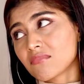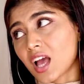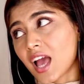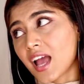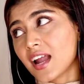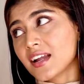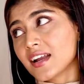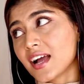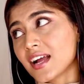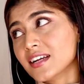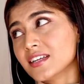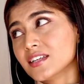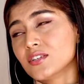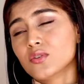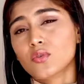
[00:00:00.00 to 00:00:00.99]
and I
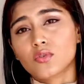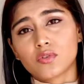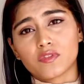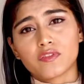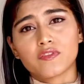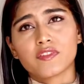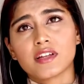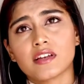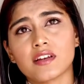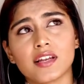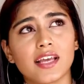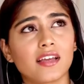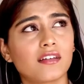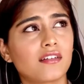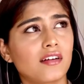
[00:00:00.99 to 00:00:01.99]
did go to fill
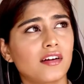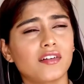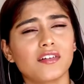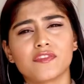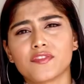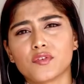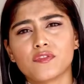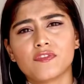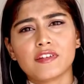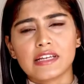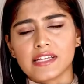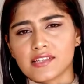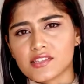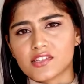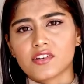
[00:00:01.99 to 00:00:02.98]
like a few
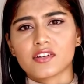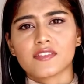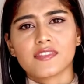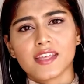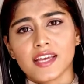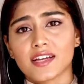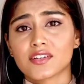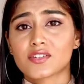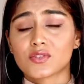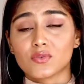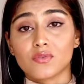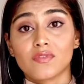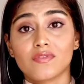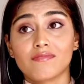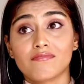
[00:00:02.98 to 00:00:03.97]
fillings here and there.
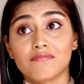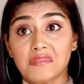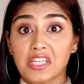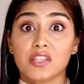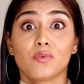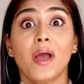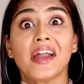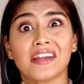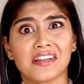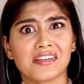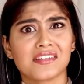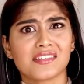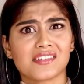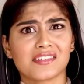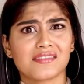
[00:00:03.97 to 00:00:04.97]
So teeth whitening is